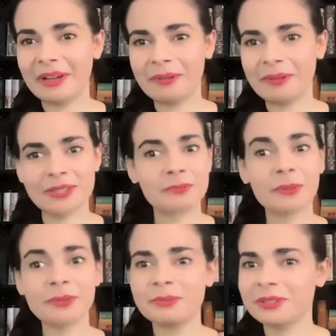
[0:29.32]
It
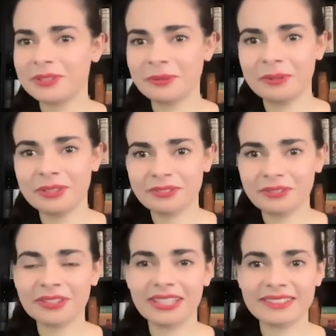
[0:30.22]
exposed me to so many
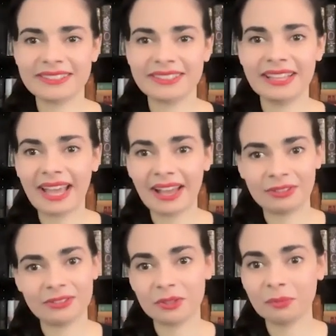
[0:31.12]
different things, and
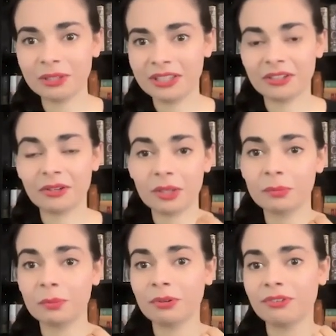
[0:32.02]
having so many
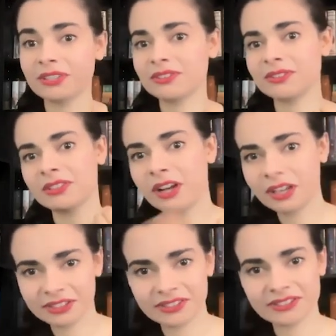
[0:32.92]
incredible professors and
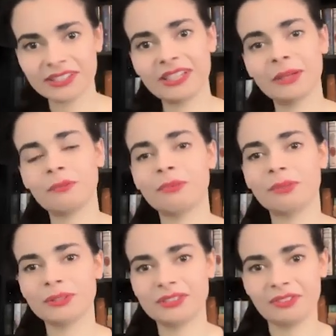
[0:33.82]
honors that came
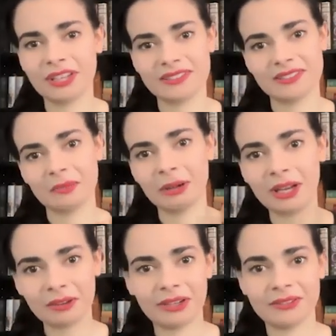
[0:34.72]
from multifaceted
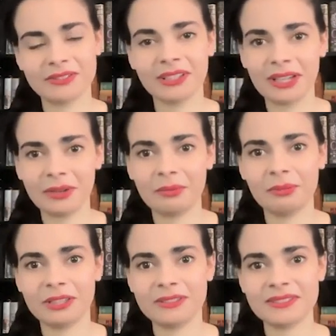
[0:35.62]
backgrounds allowed
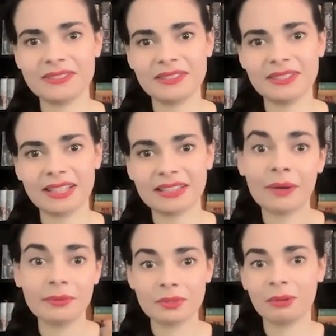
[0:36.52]
me to see that
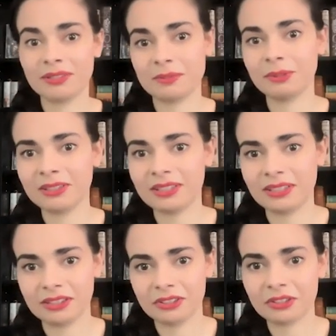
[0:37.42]
that was a
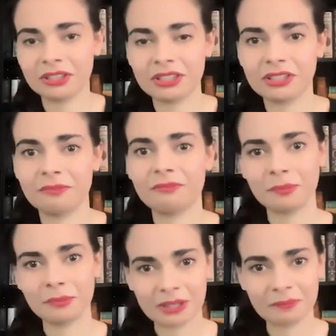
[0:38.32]
possibility in the curriculum
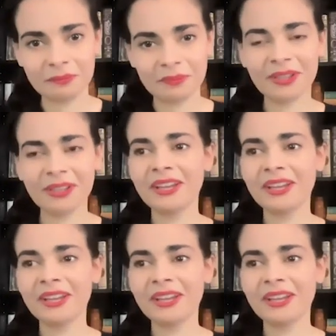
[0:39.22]
for me.